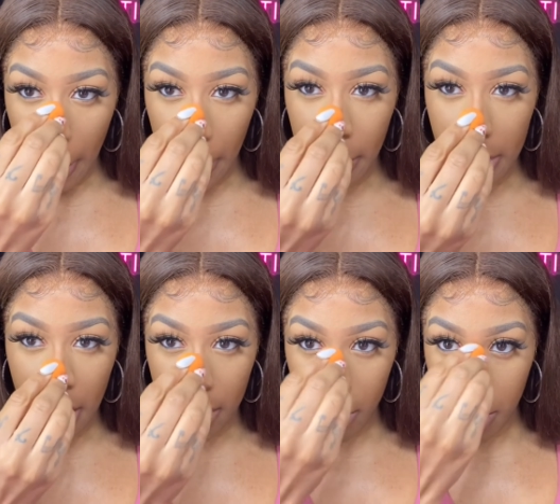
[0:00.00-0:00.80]
Go
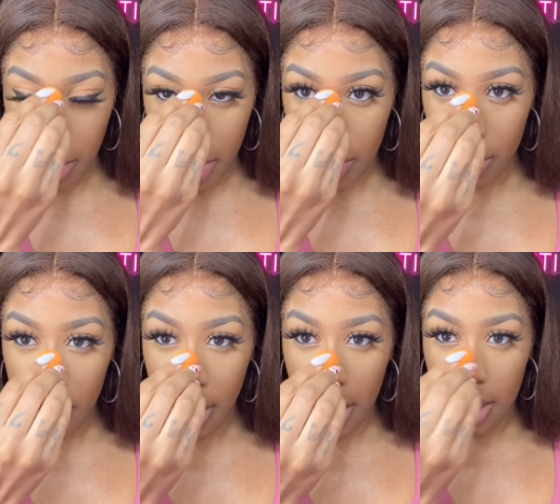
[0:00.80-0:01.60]
down the middle
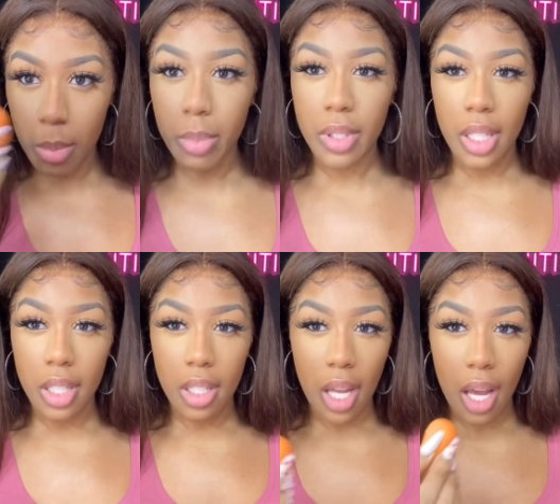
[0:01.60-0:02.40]
and kind of
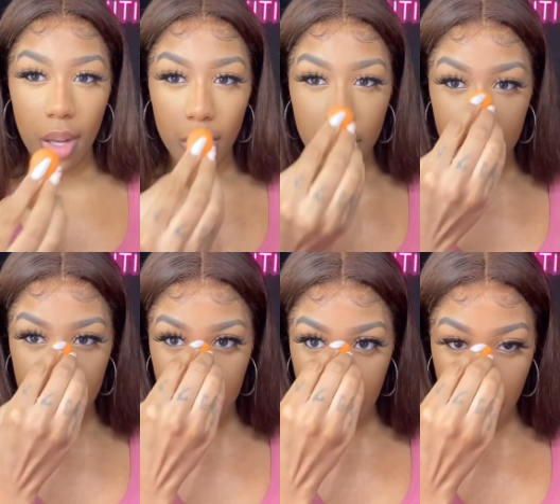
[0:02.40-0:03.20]
blend out the
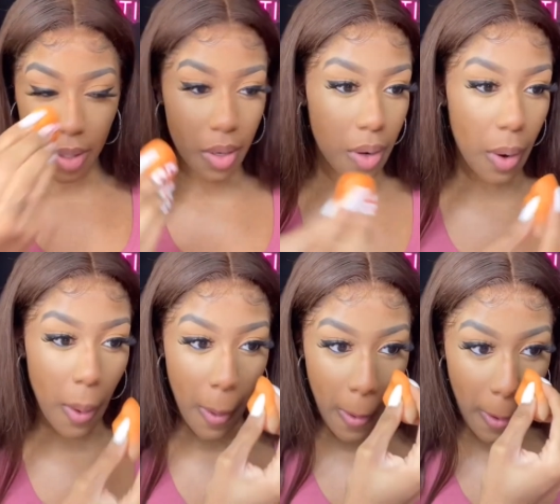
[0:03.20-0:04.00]
center,
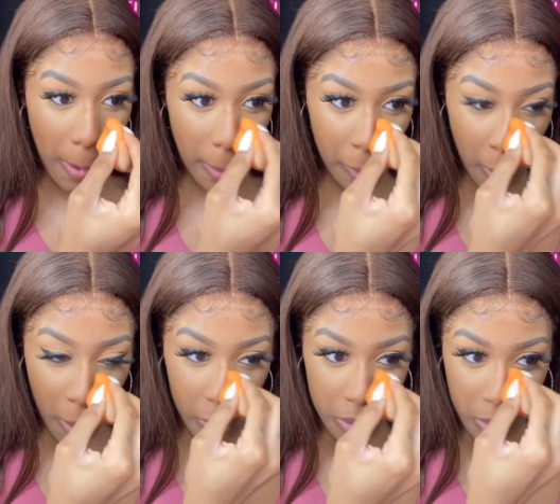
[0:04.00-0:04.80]
and
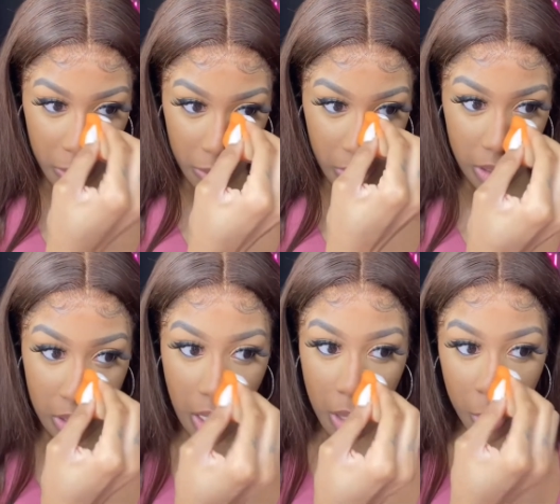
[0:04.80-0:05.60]
also this
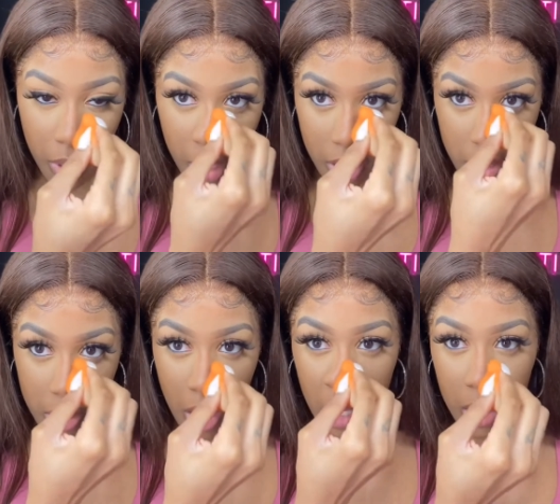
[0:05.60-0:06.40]
side where it's
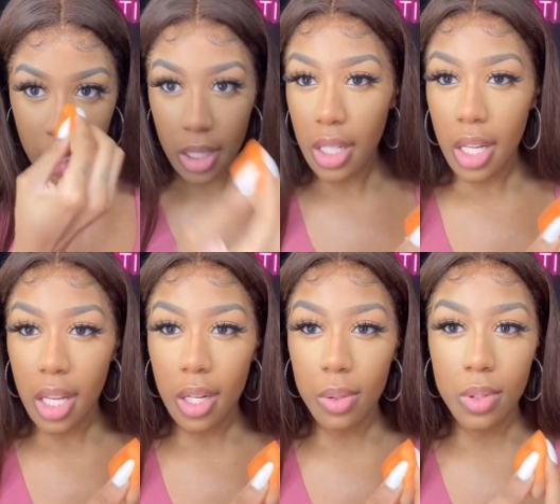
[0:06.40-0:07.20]
a
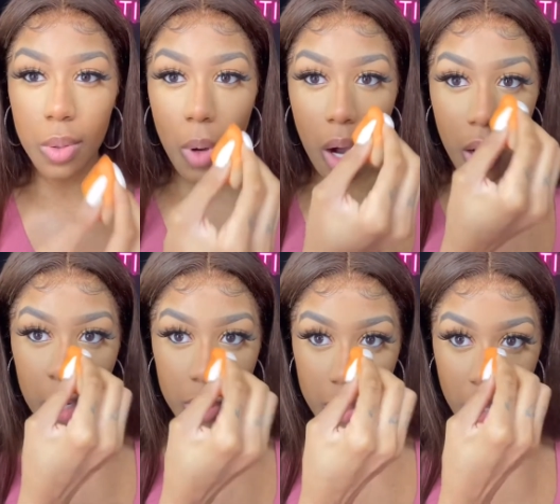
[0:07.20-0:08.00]
little too harsh.